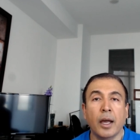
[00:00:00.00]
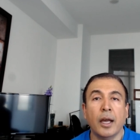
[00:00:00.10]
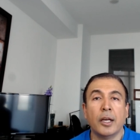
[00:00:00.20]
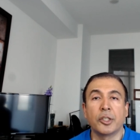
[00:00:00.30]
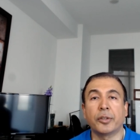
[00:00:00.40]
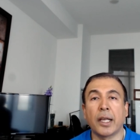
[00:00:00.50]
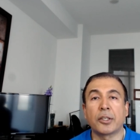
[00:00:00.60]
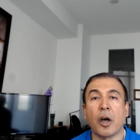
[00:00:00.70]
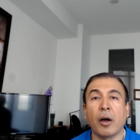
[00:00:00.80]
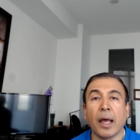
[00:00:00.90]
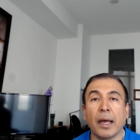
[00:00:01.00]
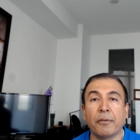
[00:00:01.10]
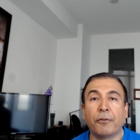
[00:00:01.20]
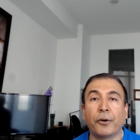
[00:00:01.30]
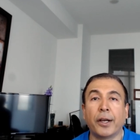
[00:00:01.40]
So that's all I have
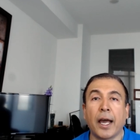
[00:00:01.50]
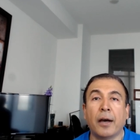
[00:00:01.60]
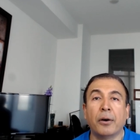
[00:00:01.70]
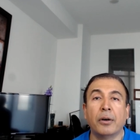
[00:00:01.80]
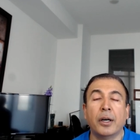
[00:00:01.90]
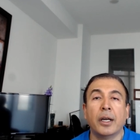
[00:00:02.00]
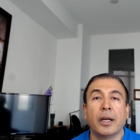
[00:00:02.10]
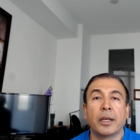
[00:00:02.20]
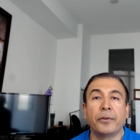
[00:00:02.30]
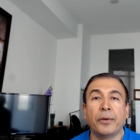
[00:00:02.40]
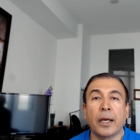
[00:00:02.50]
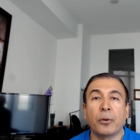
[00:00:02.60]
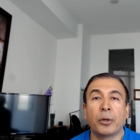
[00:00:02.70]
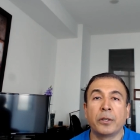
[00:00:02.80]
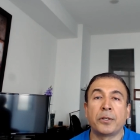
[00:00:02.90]
for now. If you
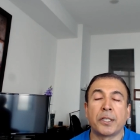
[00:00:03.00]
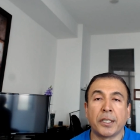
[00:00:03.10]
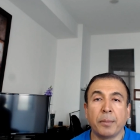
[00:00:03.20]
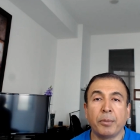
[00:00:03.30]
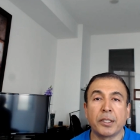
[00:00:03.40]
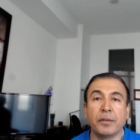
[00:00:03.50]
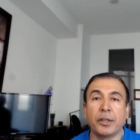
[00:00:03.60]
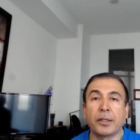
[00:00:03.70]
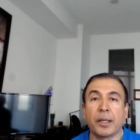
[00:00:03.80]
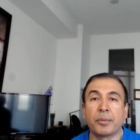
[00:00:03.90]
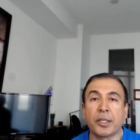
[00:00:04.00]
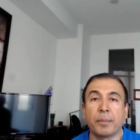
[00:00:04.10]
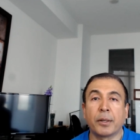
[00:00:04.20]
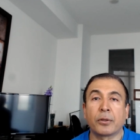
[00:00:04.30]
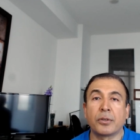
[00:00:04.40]
like what you see, please give it a thumbs
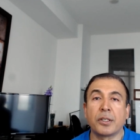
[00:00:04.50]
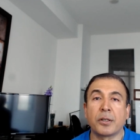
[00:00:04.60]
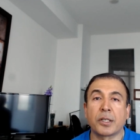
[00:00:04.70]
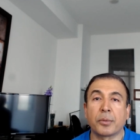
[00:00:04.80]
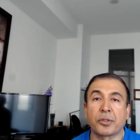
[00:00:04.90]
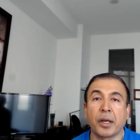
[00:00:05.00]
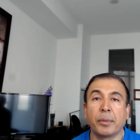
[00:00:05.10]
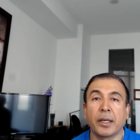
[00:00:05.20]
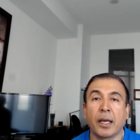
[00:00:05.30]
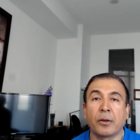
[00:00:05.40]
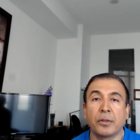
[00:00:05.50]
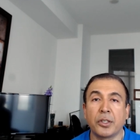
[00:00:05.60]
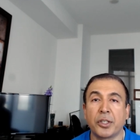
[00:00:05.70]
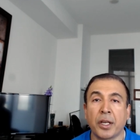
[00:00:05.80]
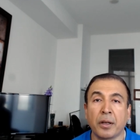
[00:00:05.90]
up and consider subscribing. And on
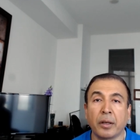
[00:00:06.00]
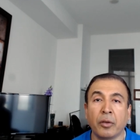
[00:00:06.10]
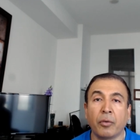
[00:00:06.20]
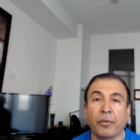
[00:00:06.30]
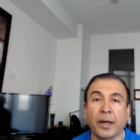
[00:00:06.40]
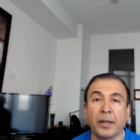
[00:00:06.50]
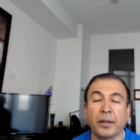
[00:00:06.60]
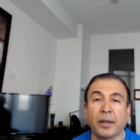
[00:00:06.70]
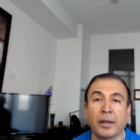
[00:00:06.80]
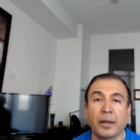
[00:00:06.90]
this channel, you'll find